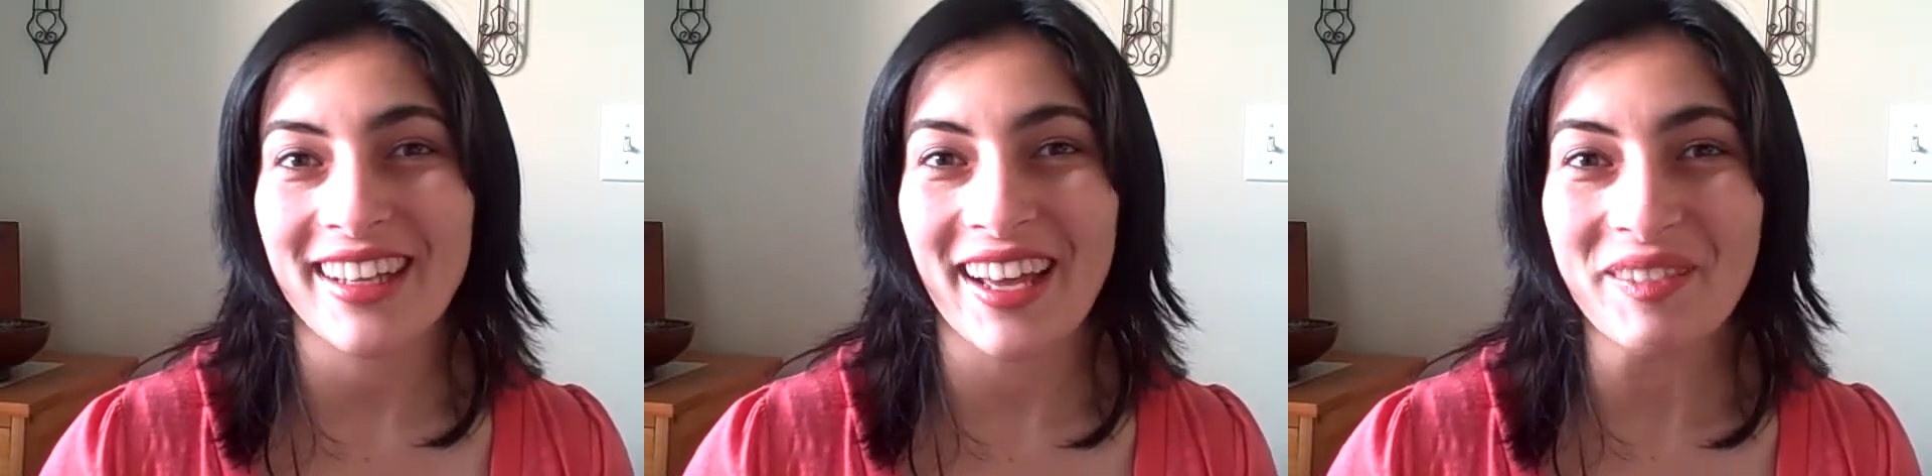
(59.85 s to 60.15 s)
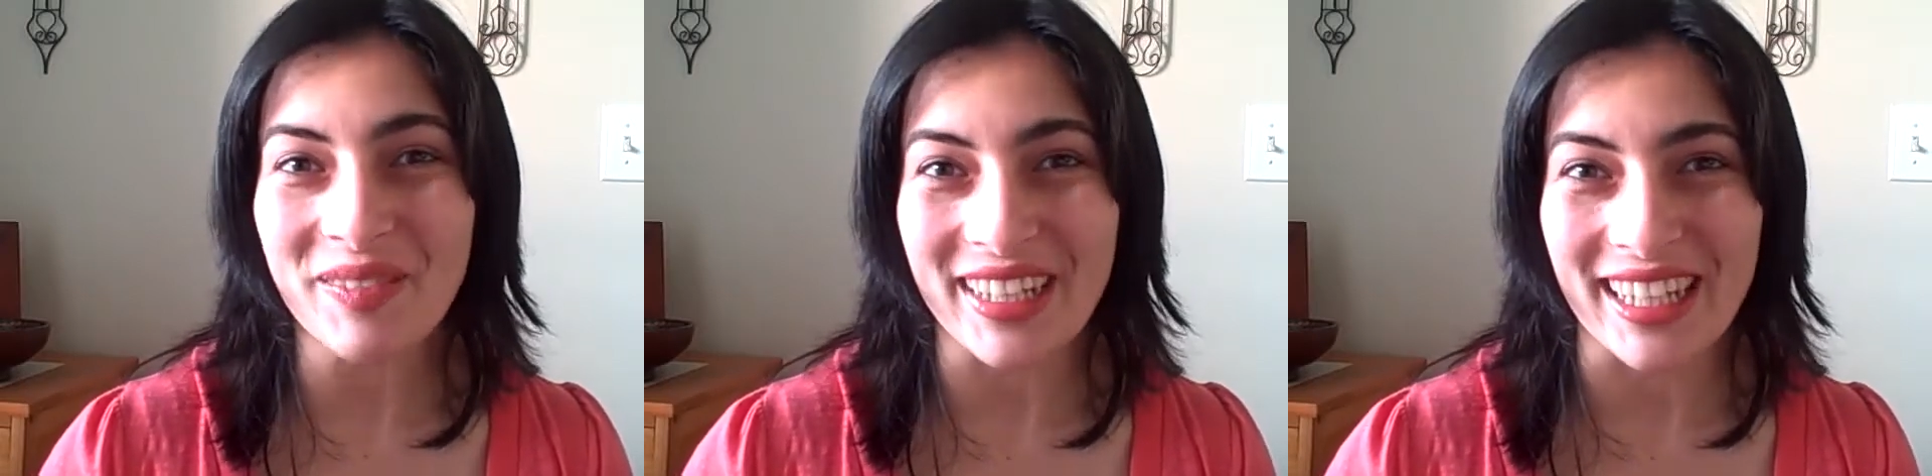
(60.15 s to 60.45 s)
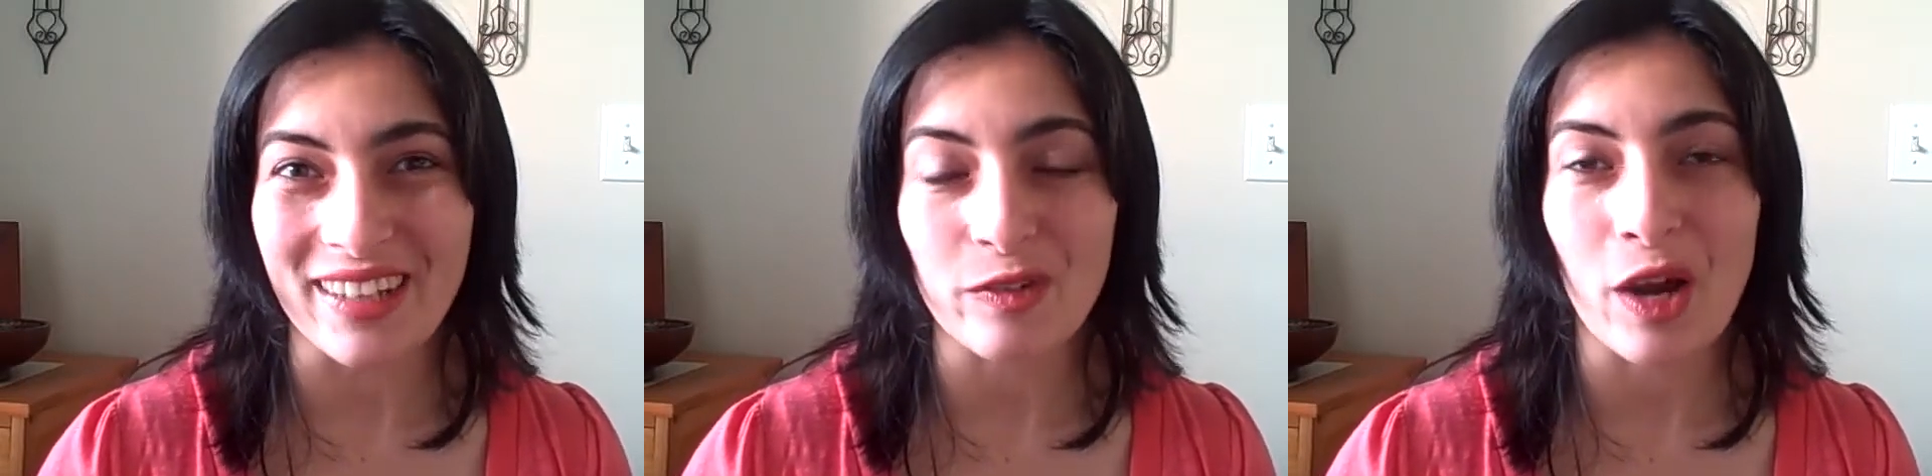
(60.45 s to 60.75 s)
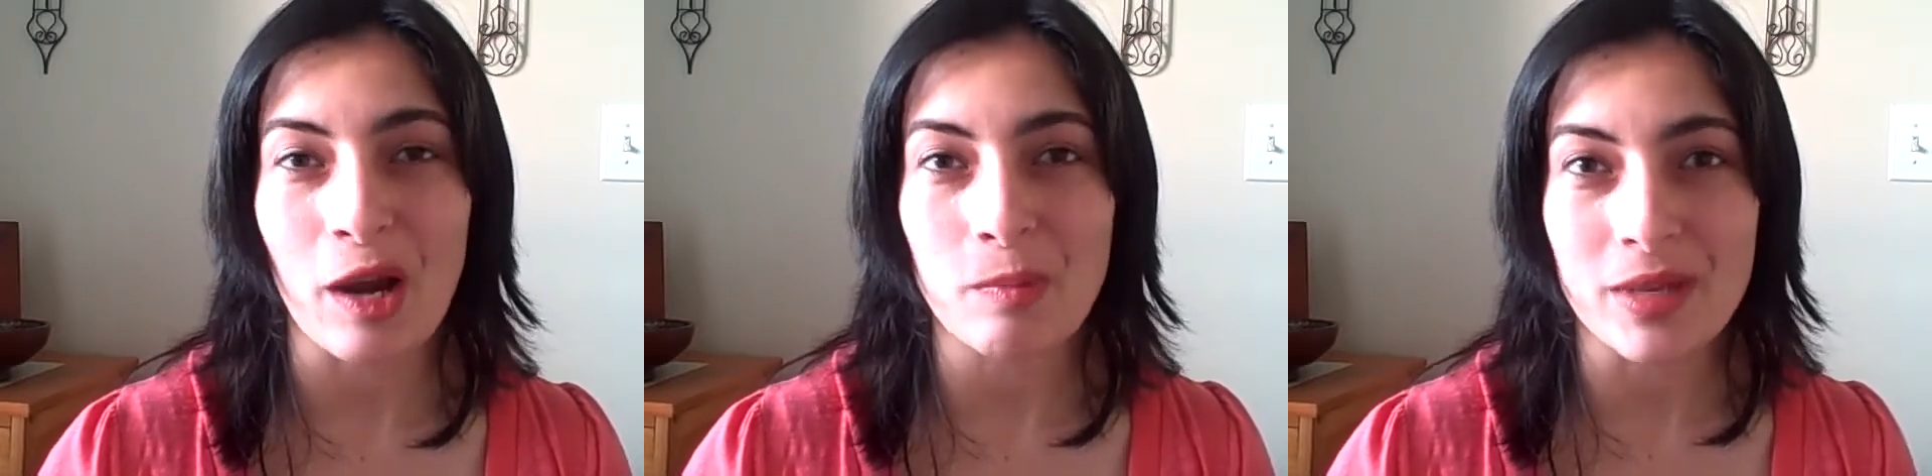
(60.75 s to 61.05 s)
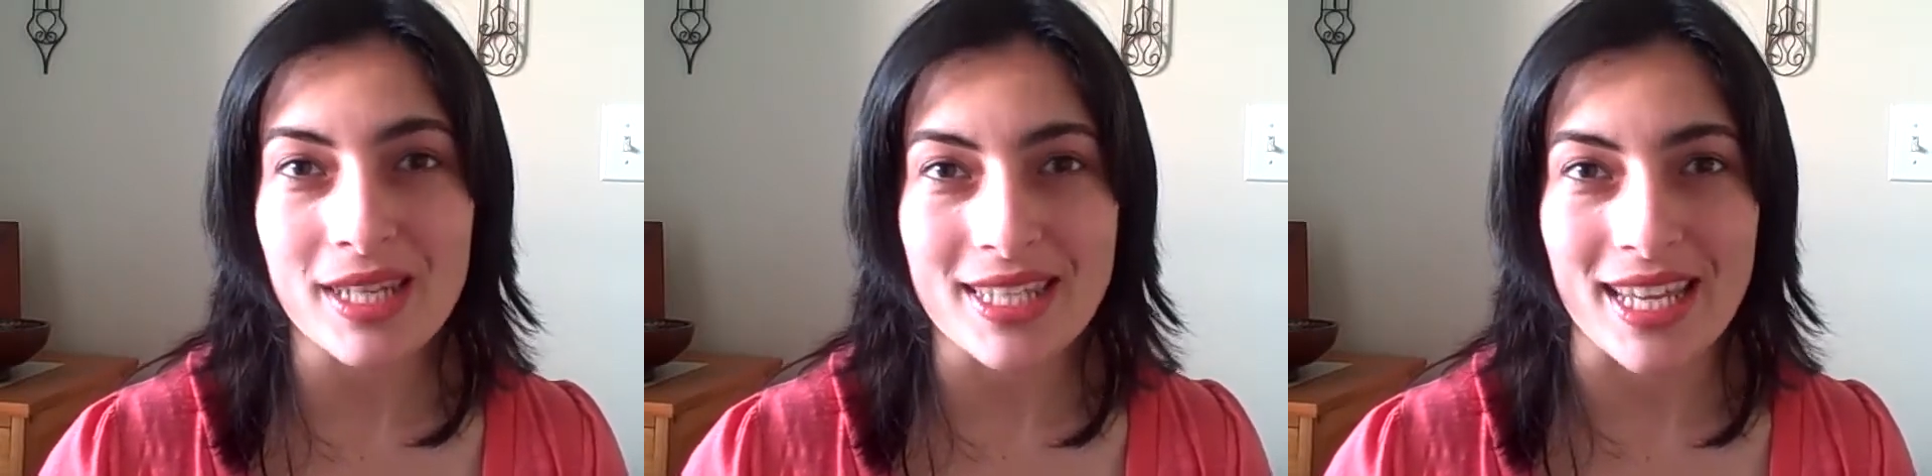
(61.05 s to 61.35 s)
company, for our
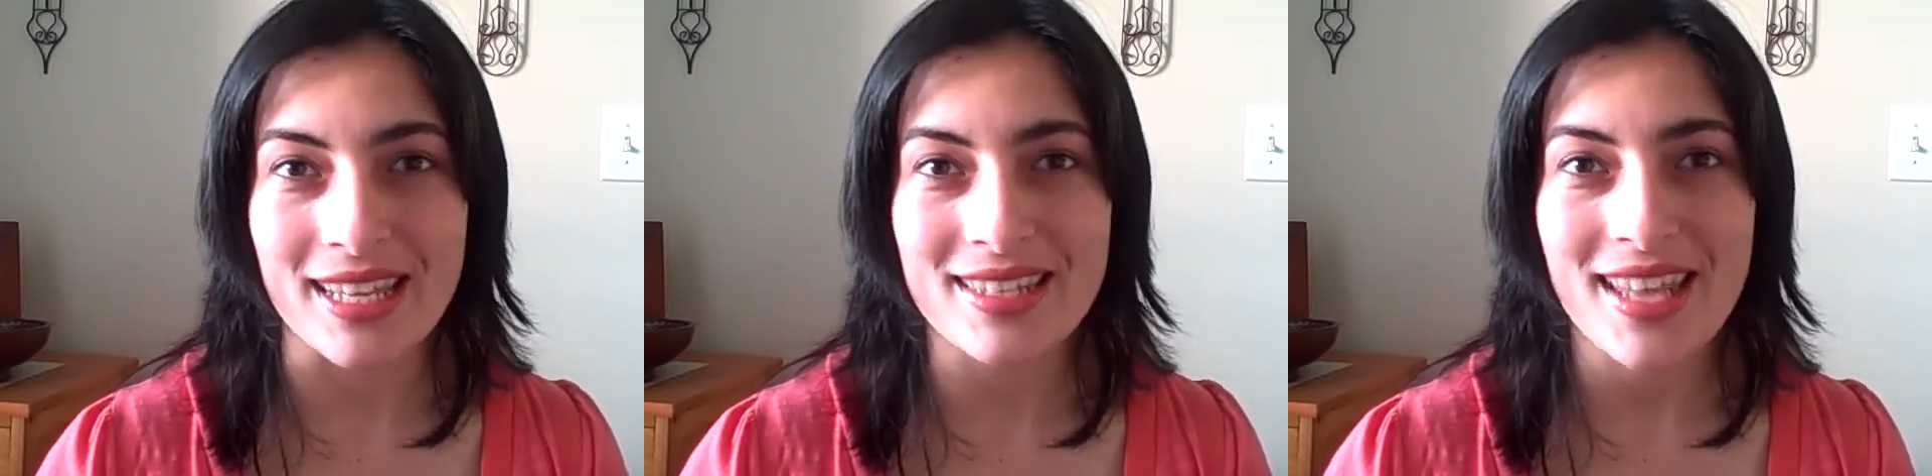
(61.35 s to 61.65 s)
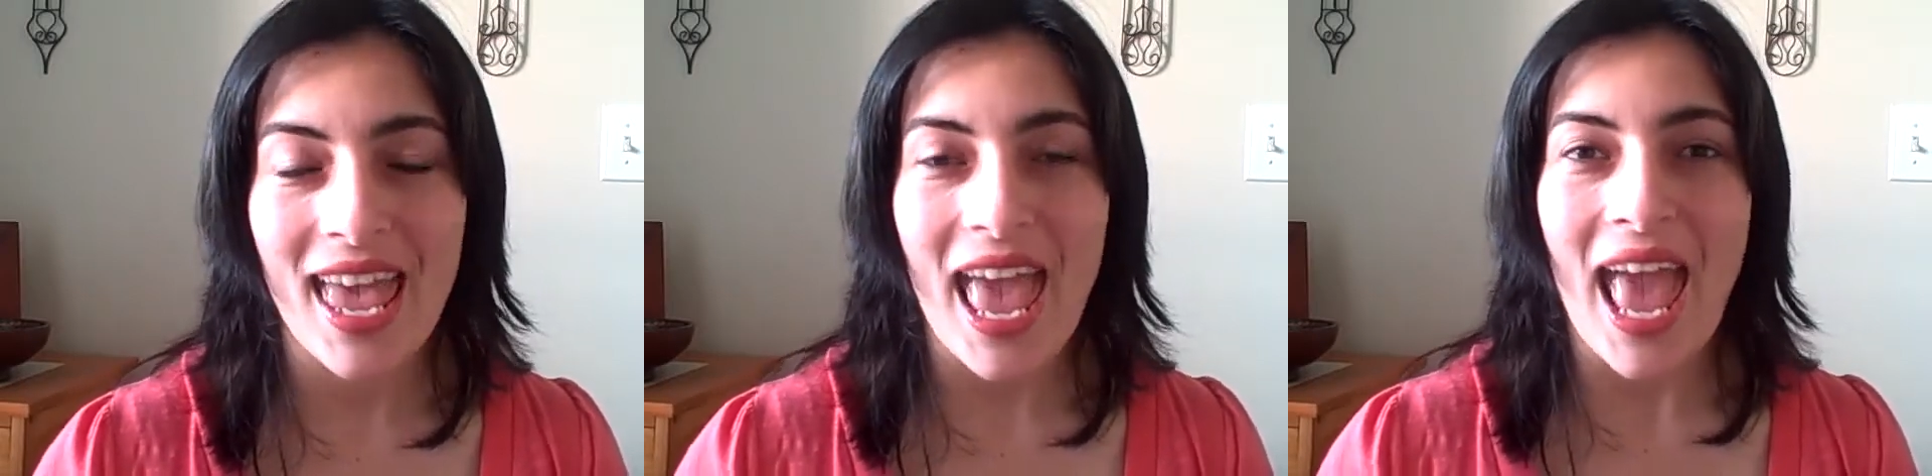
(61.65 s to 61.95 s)
business.